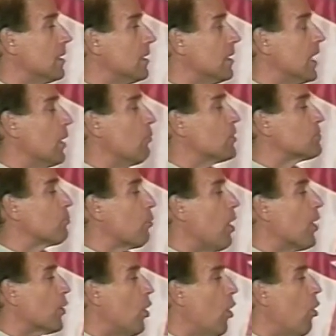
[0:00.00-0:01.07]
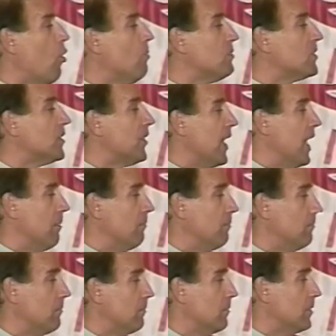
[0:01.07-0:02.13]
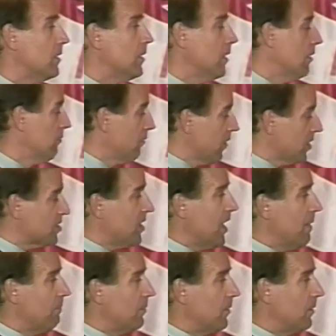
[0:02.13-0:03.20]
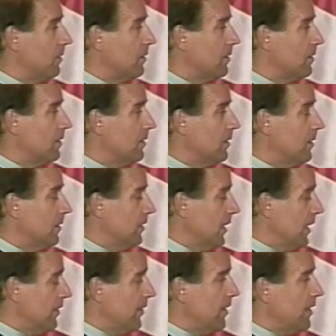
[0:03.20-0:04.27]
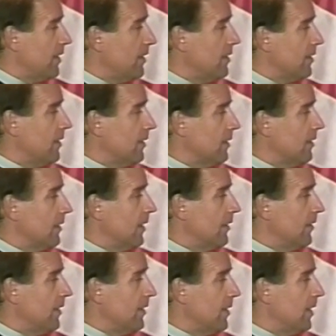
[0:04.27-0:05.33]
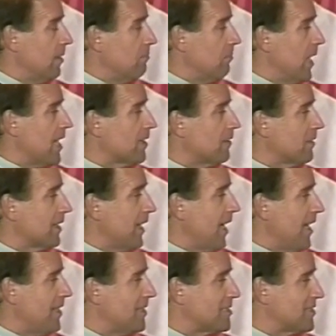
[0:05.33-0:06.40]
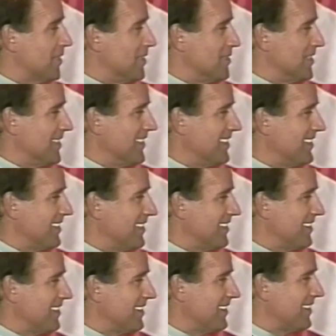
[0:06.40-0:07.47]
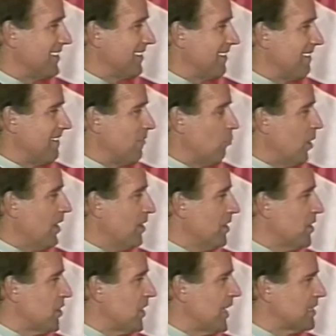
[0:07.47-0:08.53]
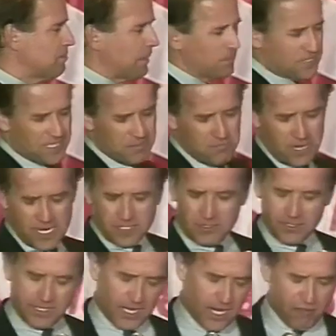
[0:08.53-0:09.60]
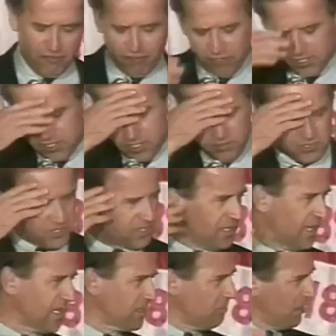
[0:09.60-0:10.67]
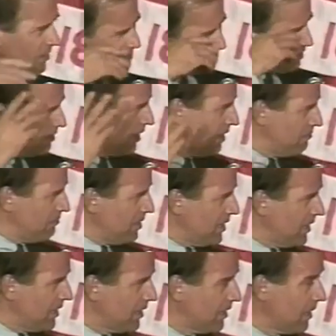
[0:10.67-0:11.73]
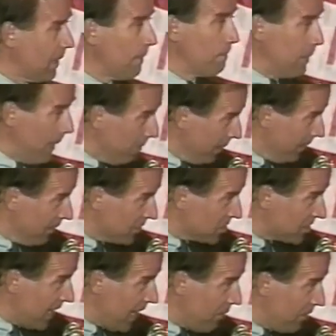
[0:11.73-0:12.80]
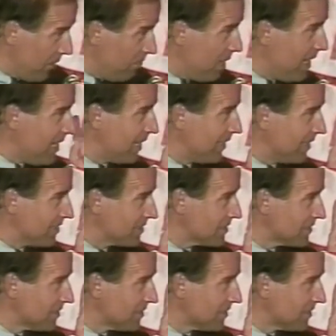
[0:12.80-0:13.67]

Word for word: it was brought home to them. For example, in the, in the uh, Michael K. decision, one of the things people say, Michael K., footnote six, what does all that mean? People understand what it means.